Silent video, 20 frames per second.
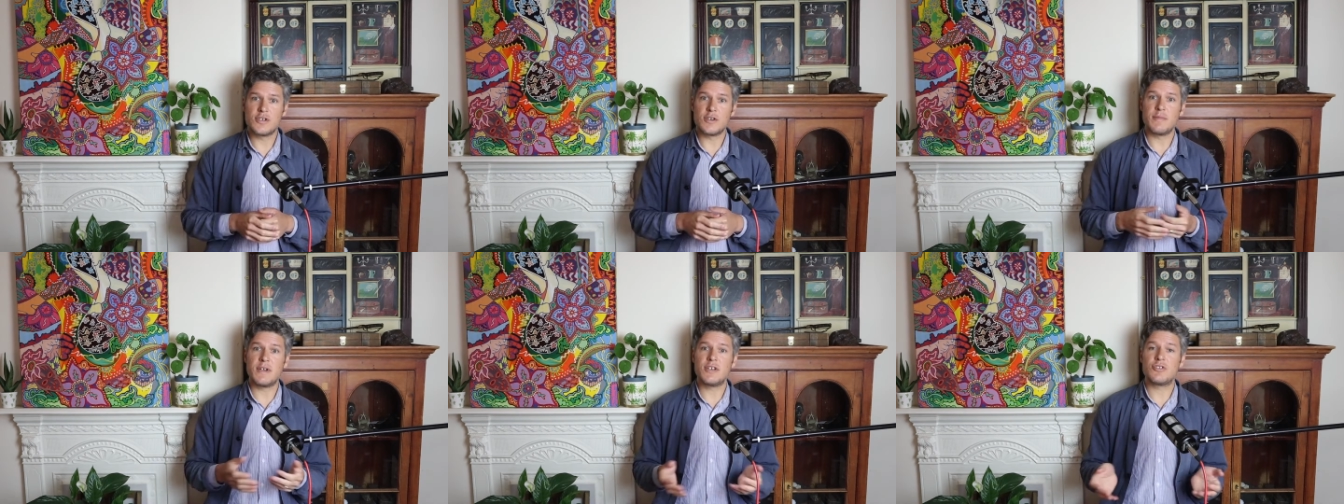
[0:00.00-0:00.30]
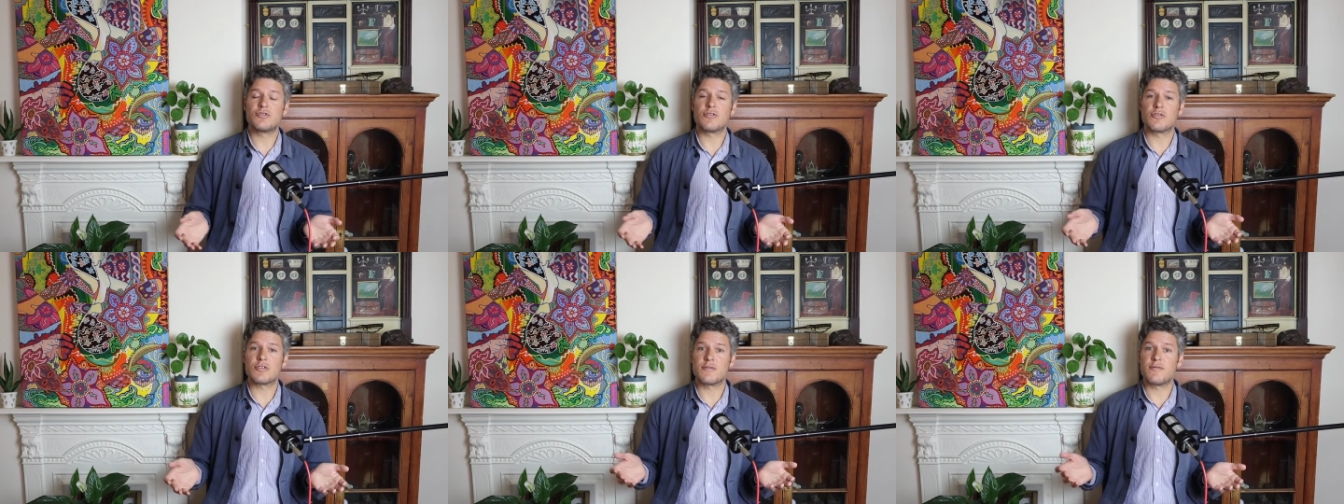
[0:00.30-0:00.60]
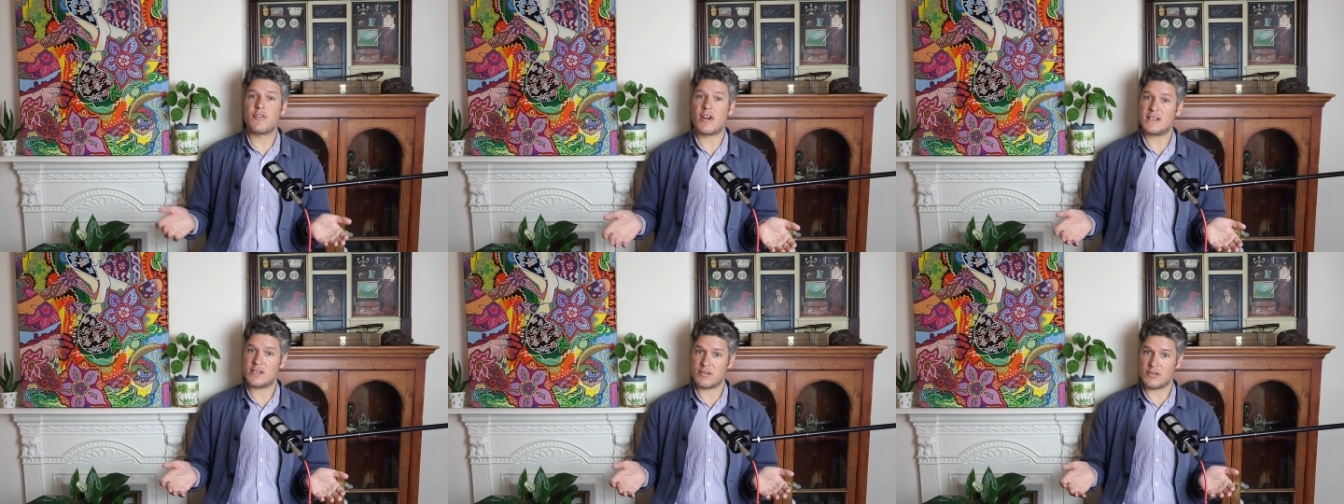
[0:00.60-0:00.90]
Dimitris
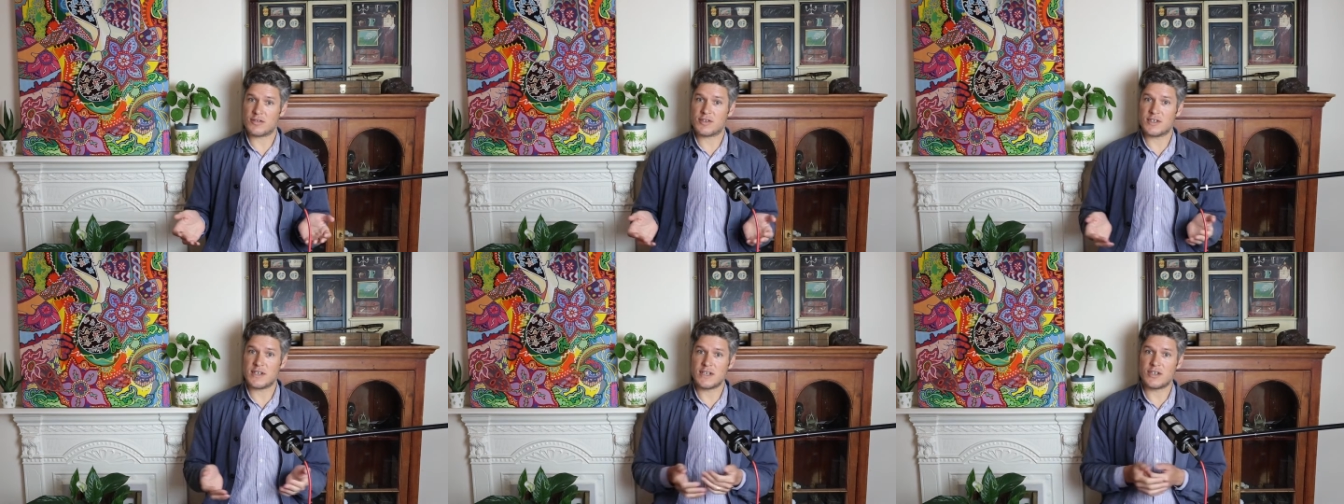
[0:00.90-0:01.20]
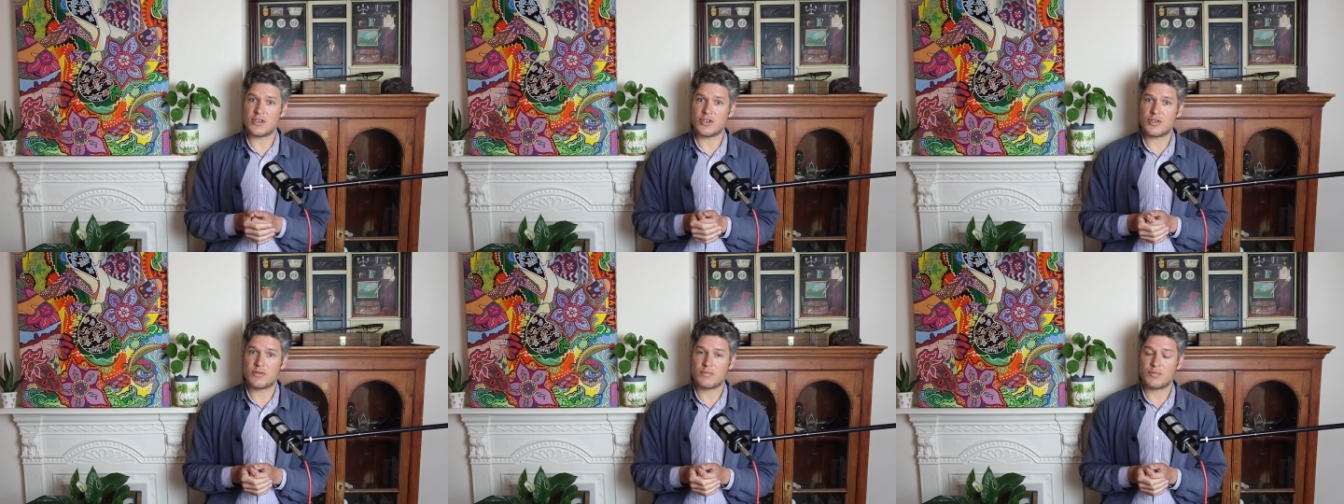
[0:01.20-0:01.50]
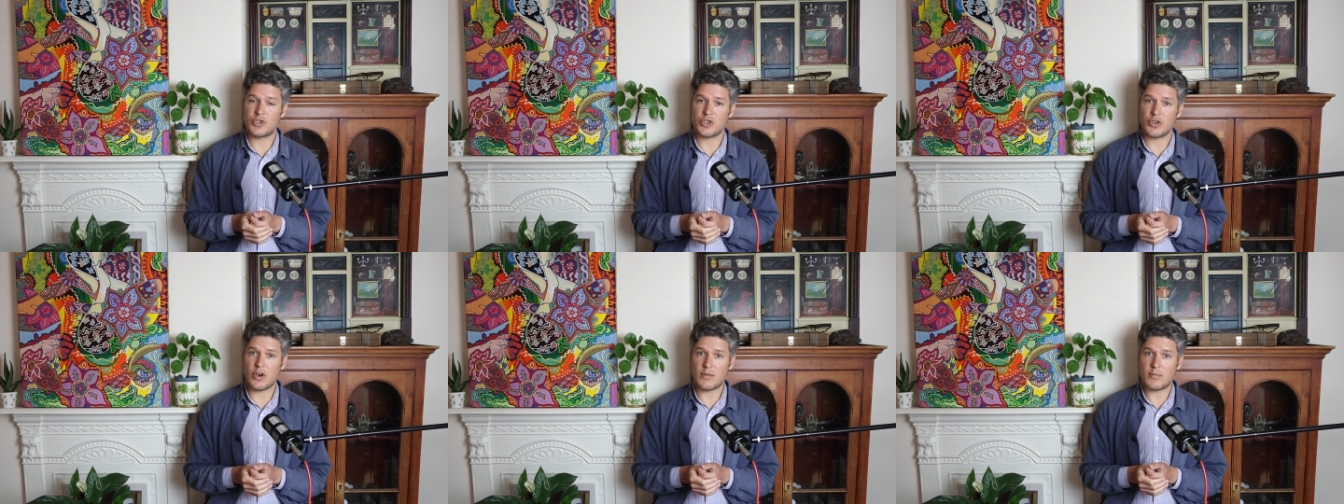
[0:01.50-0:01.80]
Vretos'
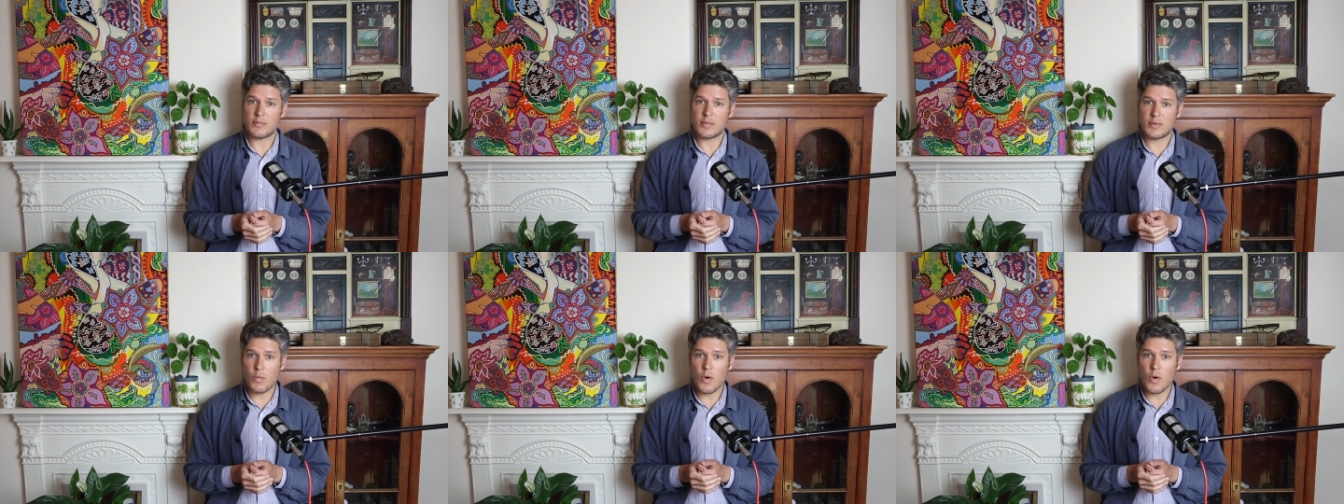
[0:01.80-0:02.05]
shop,